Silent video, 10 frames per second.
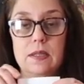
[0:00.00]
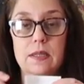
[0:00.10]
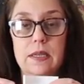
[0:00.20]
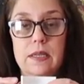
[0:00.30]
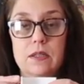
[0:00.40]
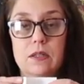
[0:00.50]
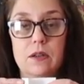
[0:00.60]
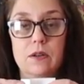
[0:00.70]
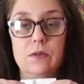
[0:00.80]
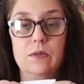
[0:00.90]
like
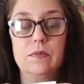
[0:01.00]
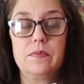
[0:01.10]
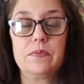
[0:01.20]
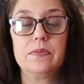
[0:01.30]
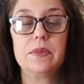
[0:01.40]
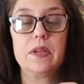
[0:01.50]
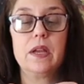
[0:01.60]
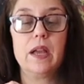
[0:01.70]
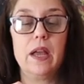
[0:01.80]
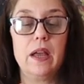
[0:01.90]
so,
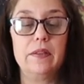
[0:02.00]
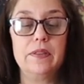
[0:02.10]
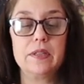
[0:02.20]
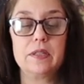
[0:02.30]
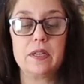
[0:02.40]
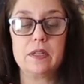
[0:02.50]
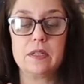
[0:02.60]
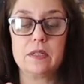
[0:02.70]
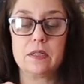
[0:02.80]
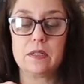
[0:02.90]
and this end
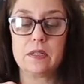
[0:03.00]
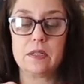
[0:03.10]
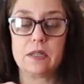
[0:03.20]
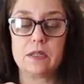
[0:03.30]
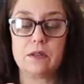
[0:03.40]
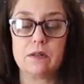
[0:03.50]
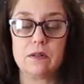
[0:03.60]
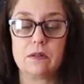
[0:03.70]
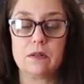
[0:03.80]
into the center.